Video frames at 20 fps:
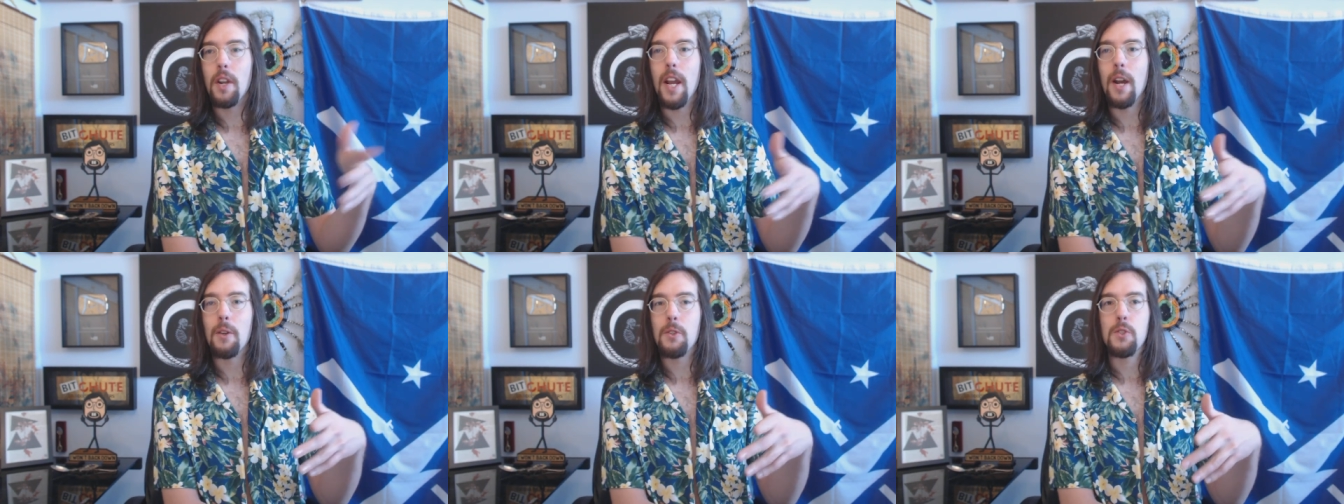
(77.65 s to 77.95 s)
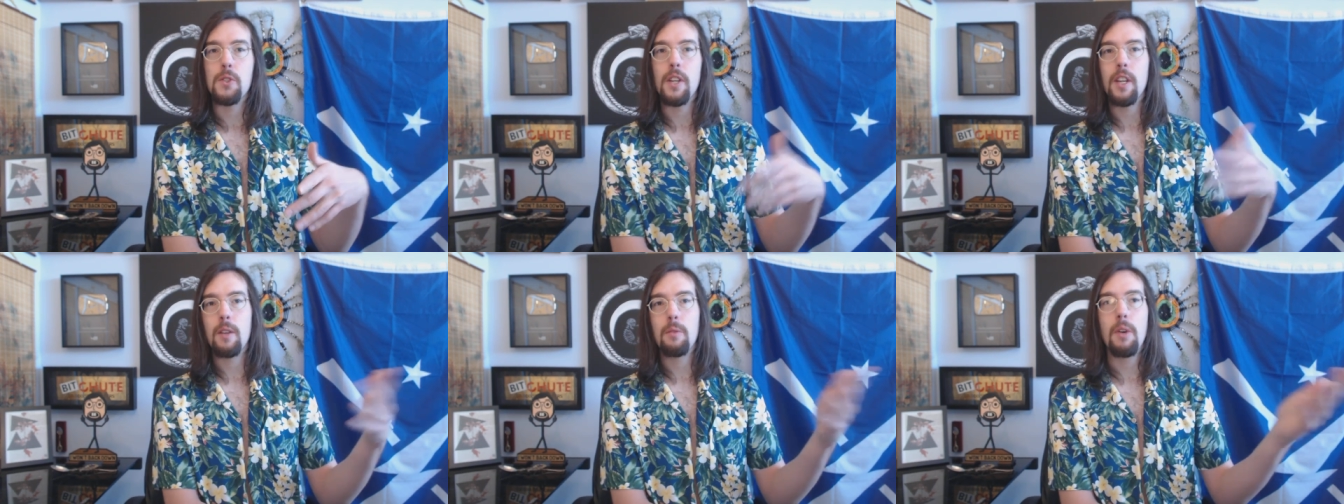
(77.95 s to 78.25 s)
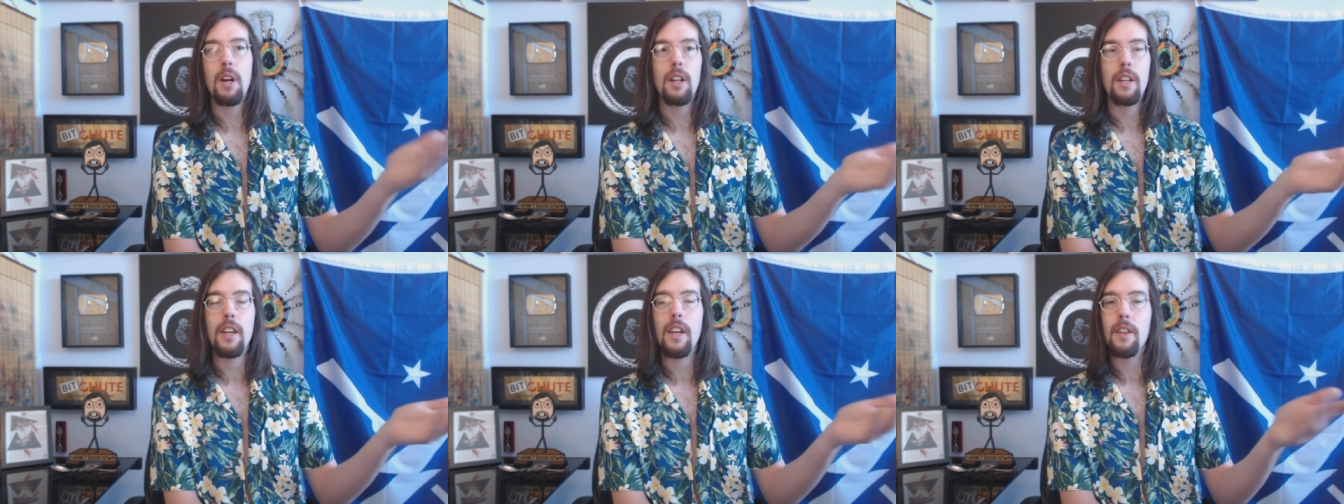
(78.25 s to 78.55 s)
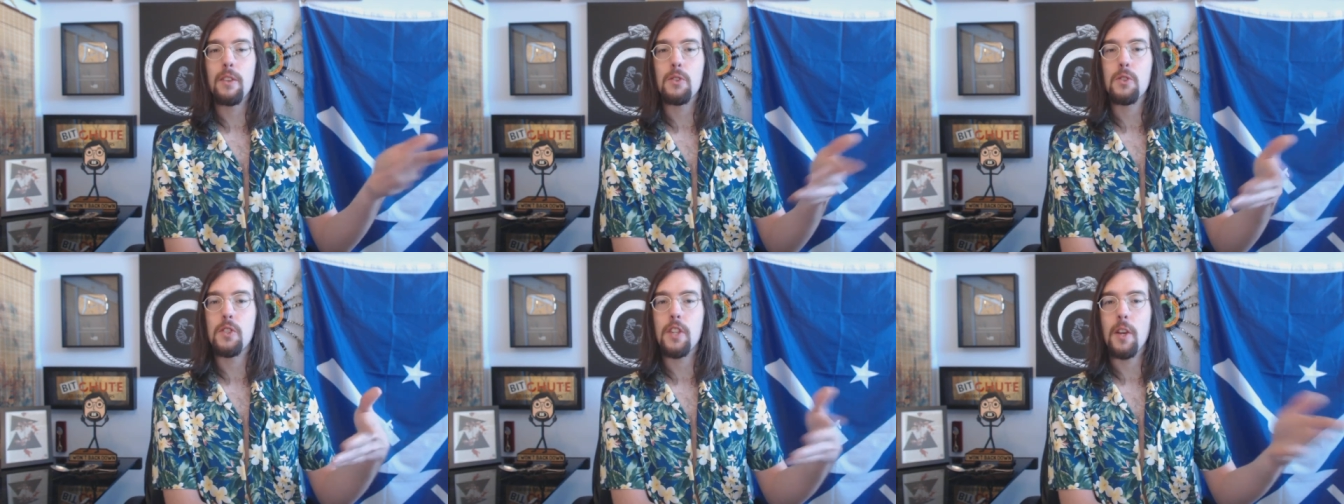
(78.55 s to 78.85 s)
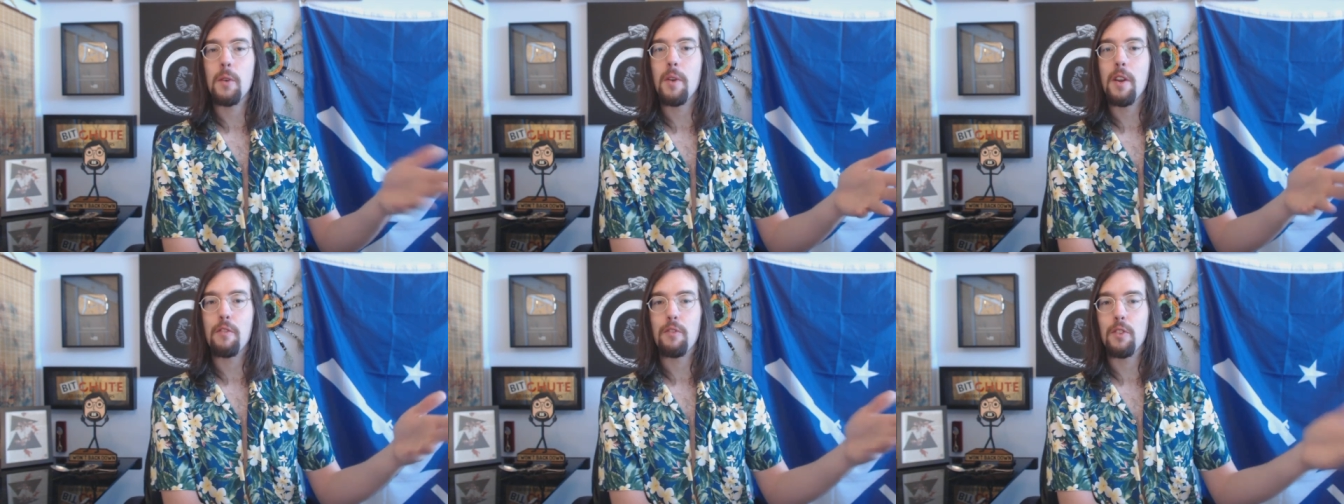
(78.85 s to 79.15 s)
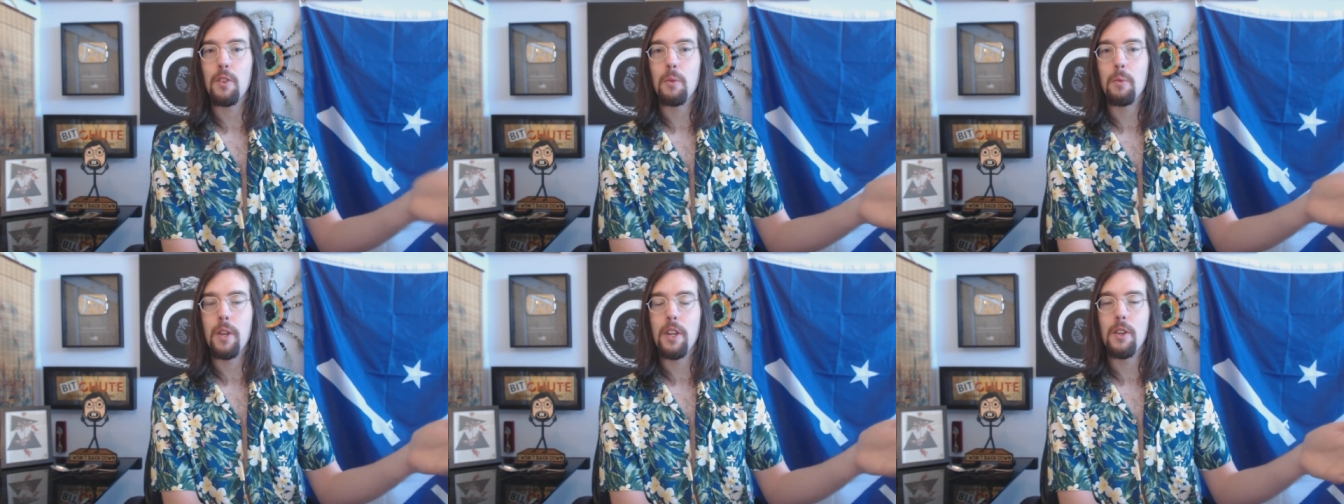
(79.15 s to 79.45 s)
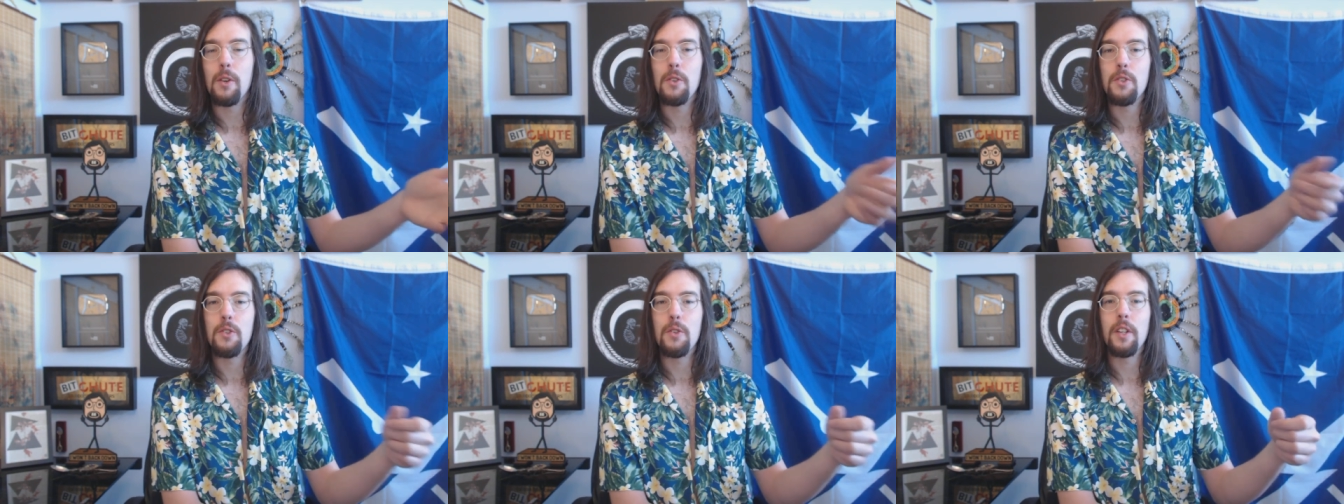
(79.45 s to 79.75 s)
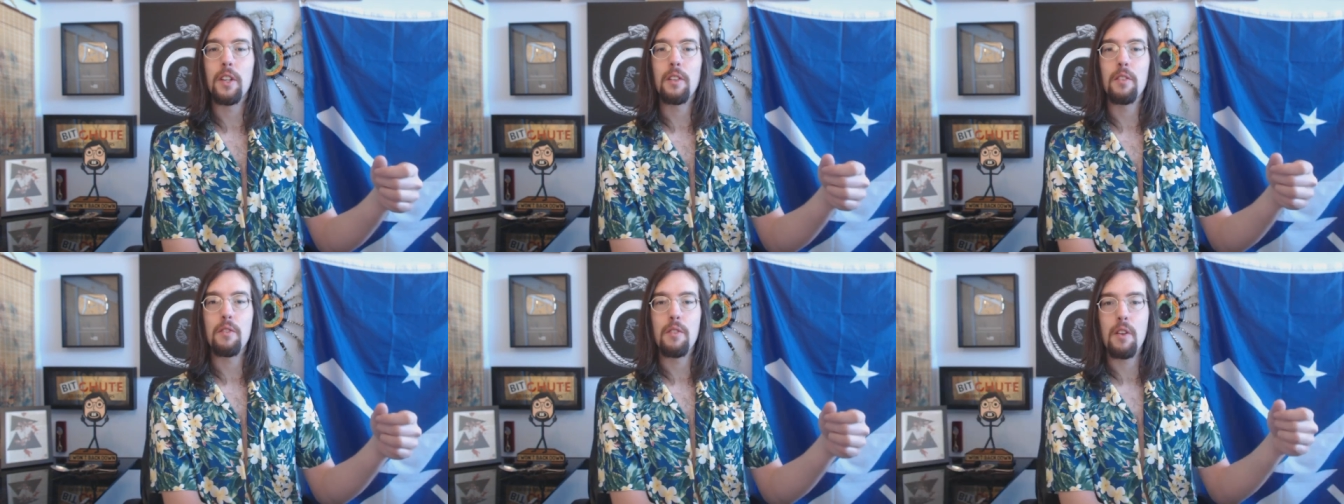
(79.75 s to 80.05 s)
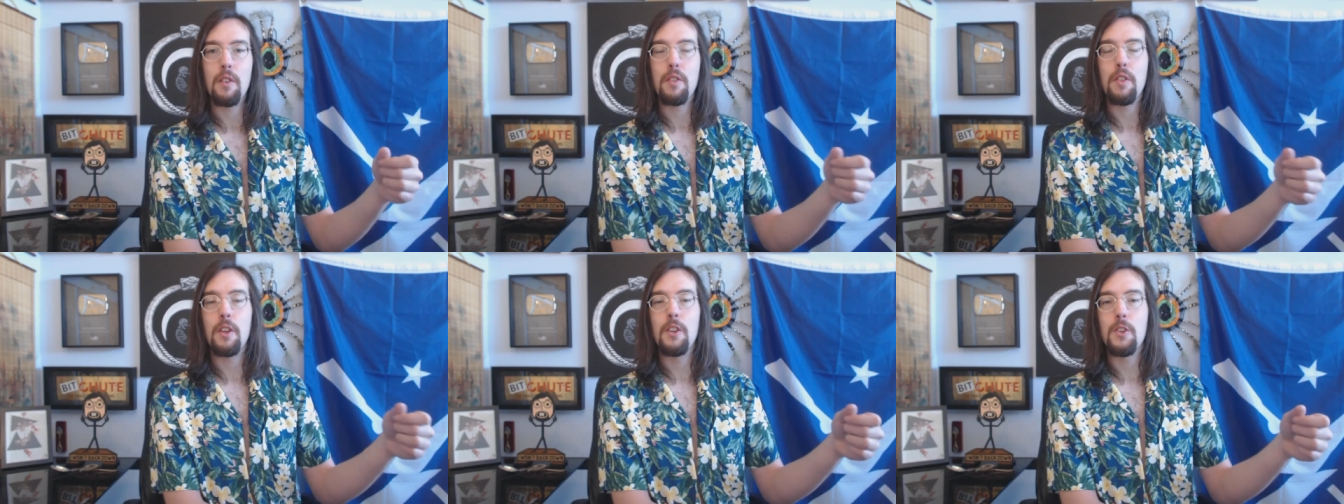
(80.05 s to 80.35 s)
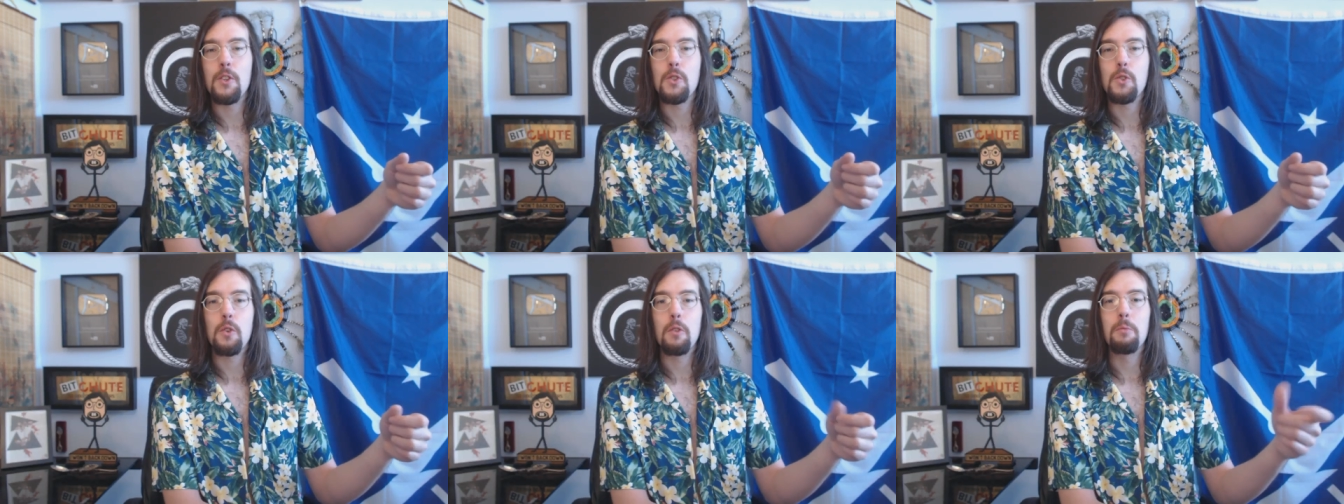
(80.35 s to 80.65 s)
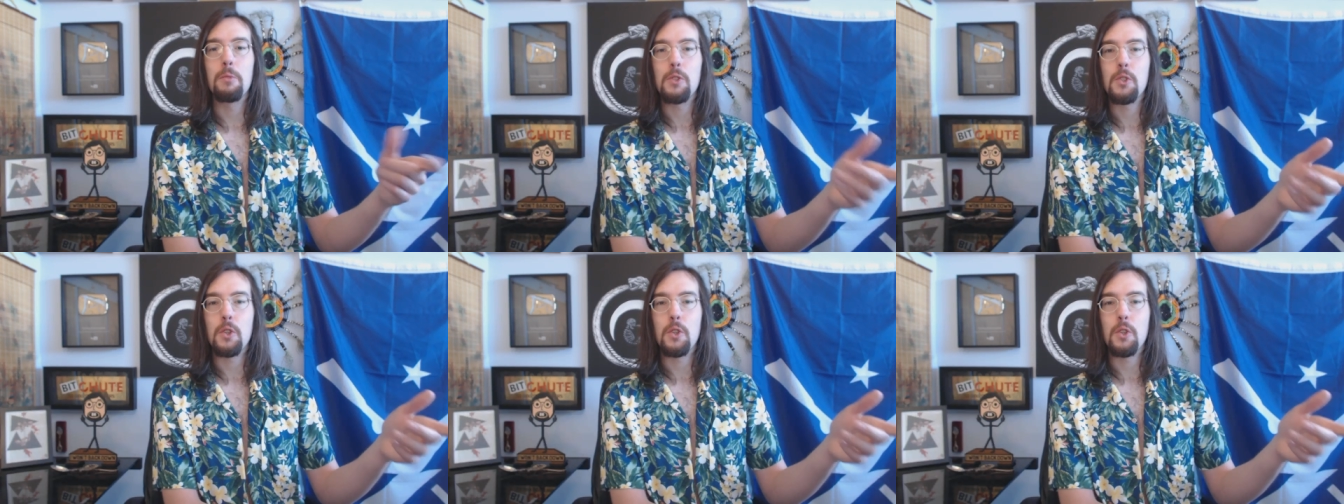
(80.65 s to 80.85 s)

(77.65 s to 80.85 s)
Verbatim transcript: Now it's like, well, yeah, you stay away from the window during a, a thunderstorm.